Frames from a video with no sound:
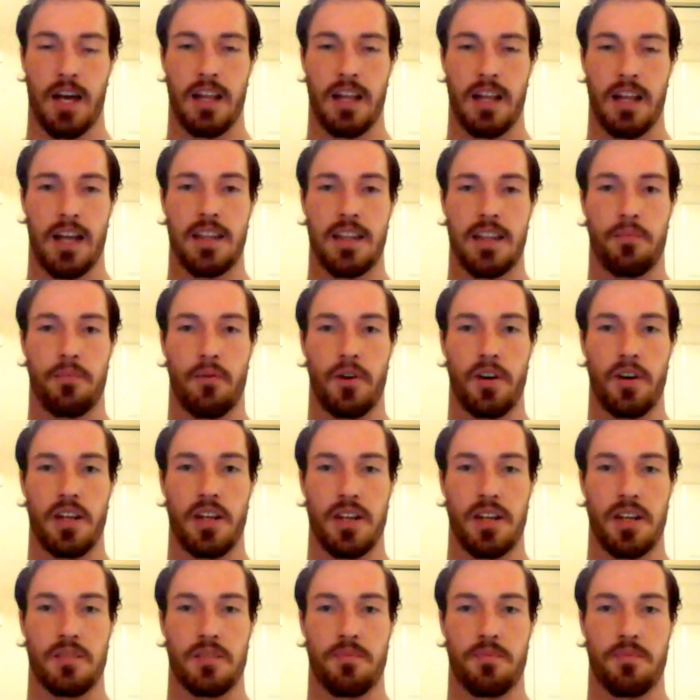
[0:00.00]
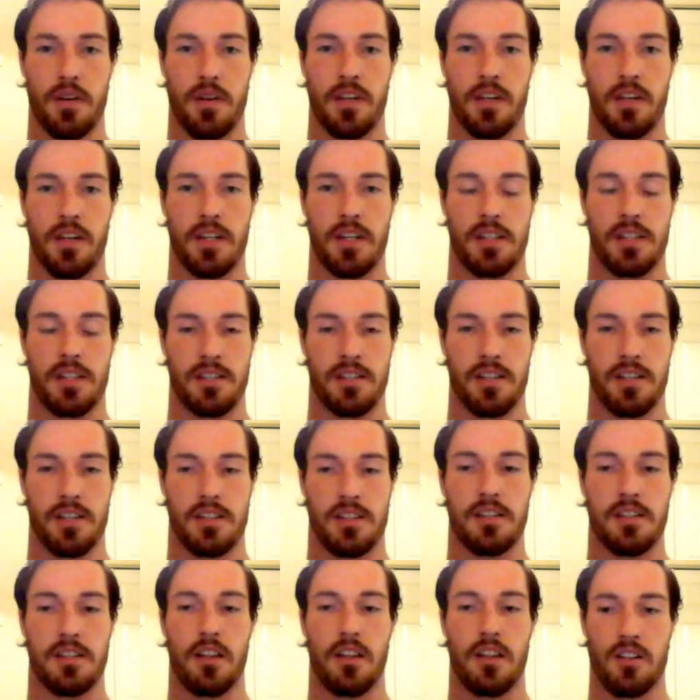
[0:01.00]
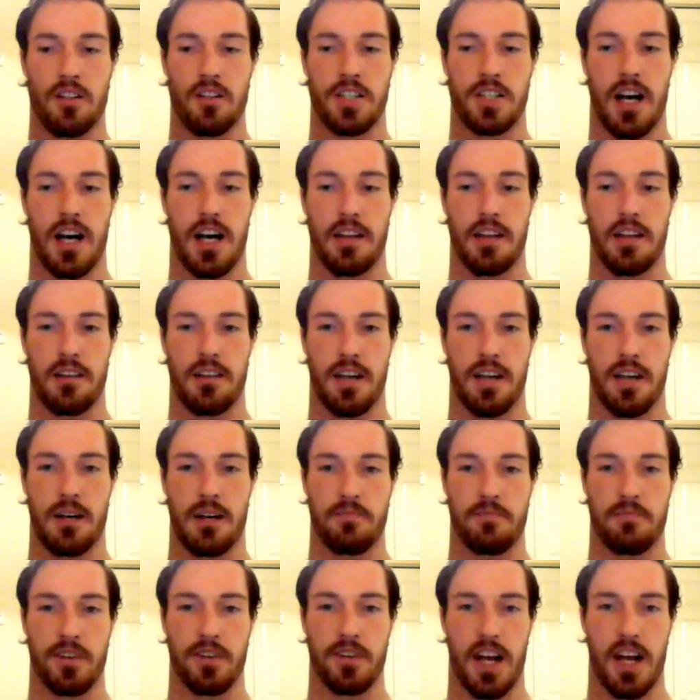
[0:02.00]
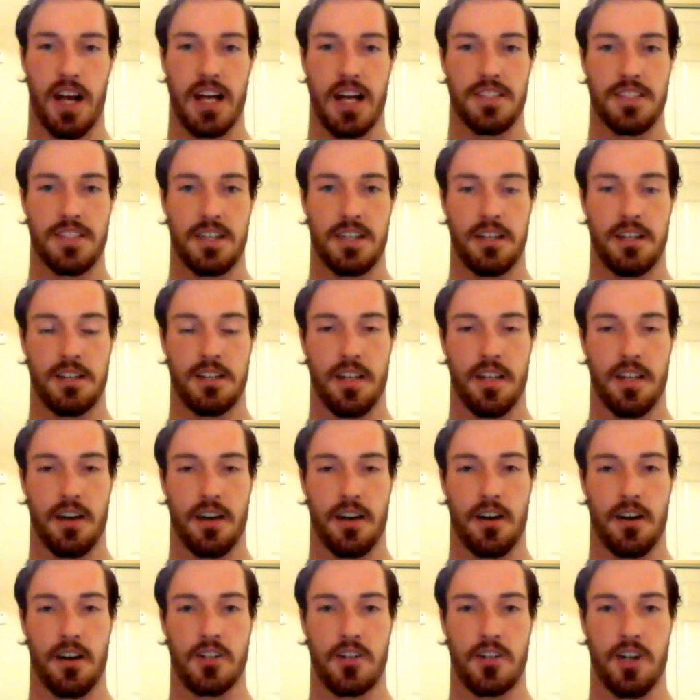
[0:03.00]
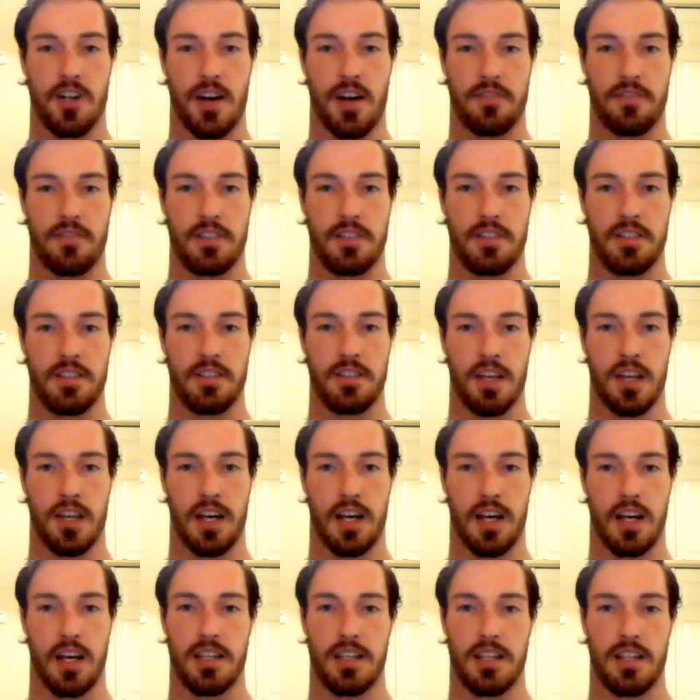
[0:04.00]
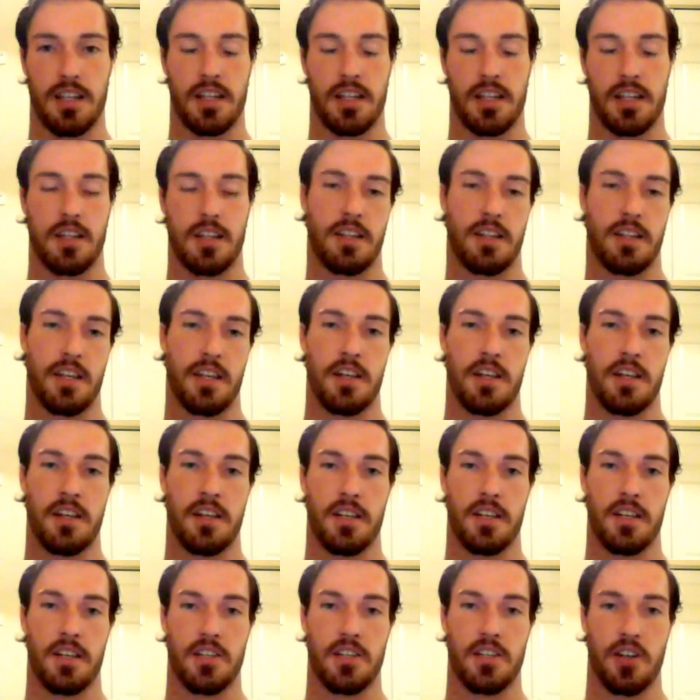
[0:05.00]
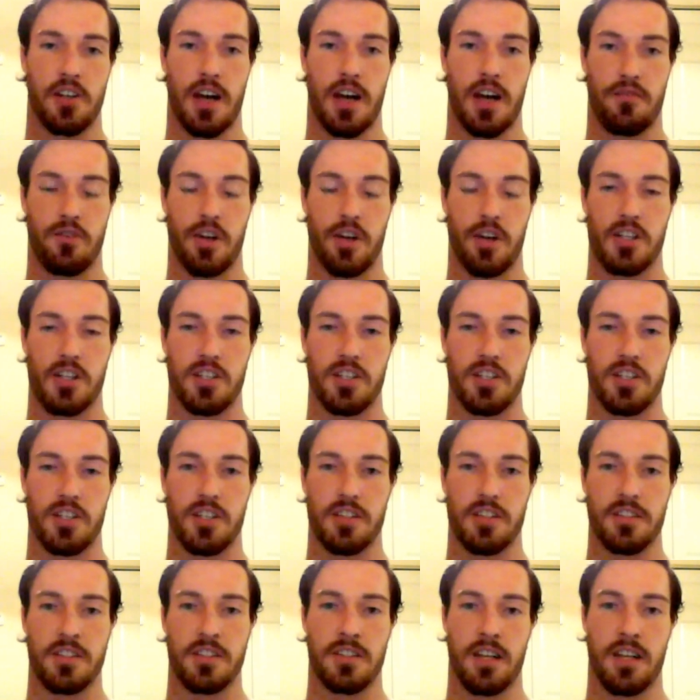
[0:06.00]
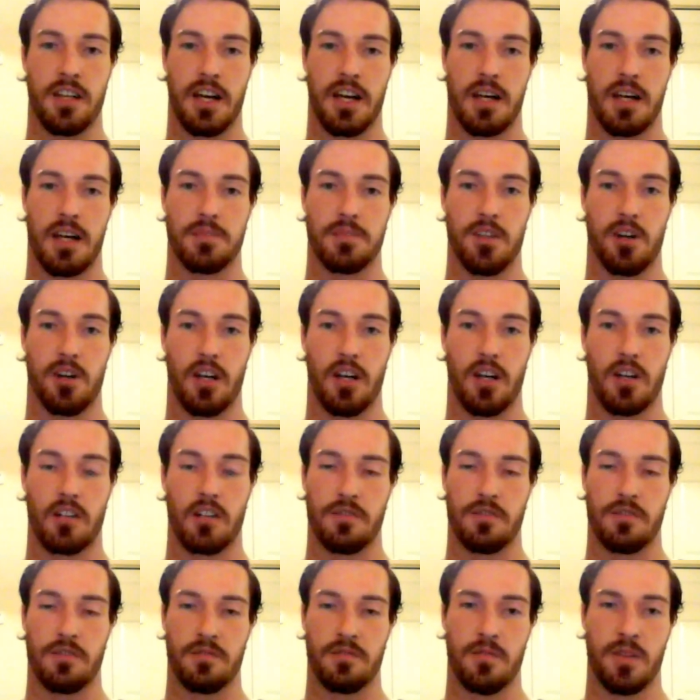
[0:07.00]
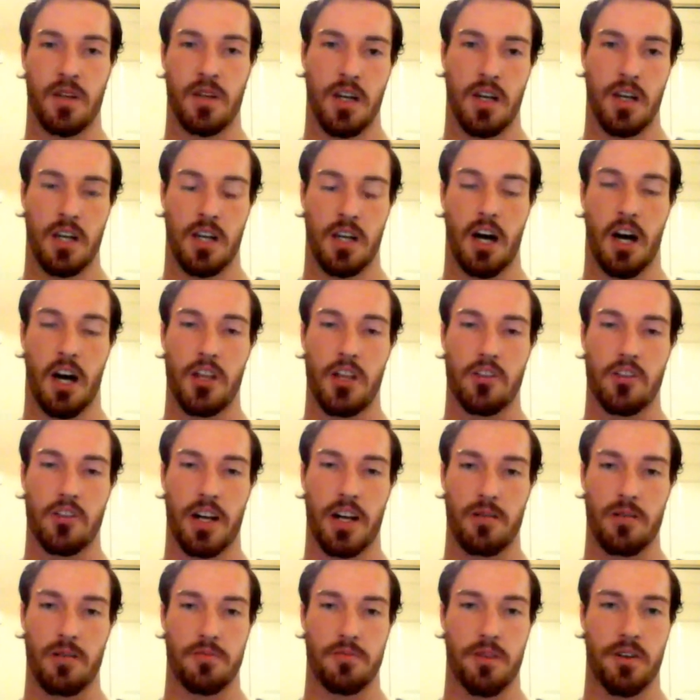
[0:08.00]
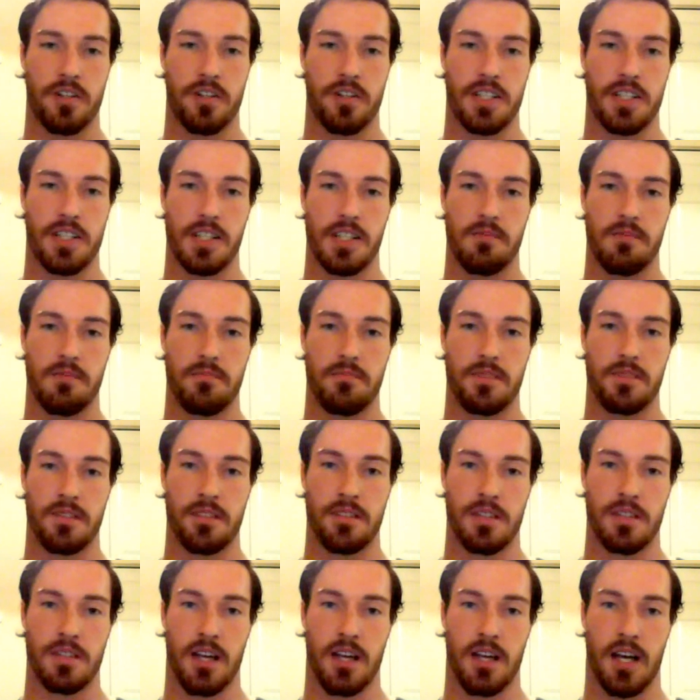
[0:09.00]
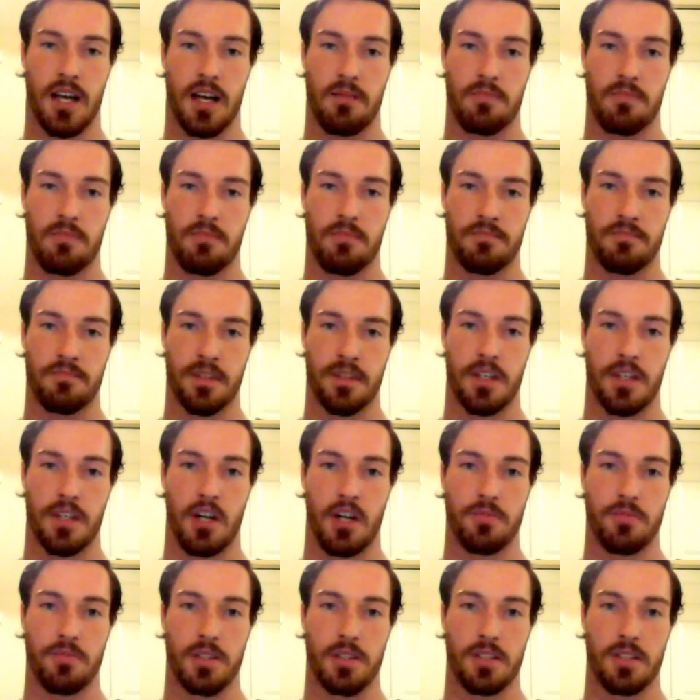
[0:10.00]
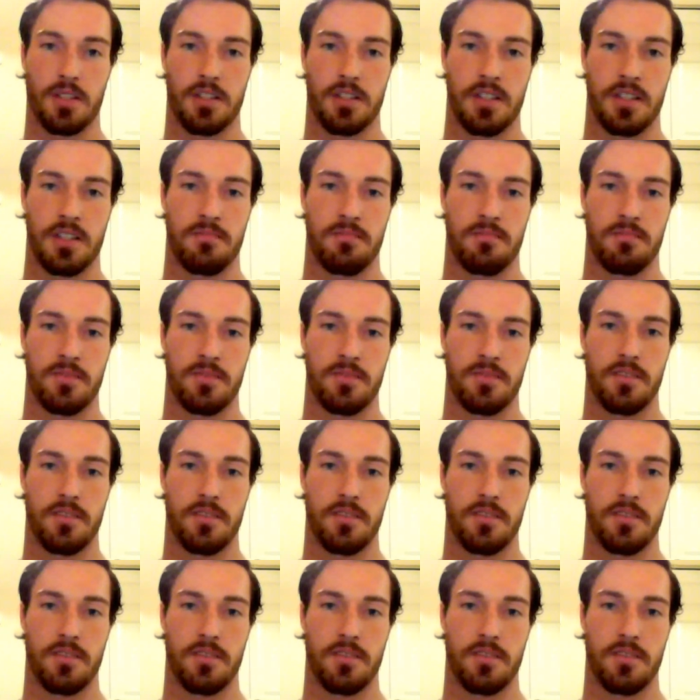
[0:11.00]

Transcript: at, at that point, it, it's pretty it's it's a long shot um, for guys that are that are undrafted uh, and didn't, didn't initially have free agent deals. Um, so I could have gone and tried out with some other teams um, and hoped to, to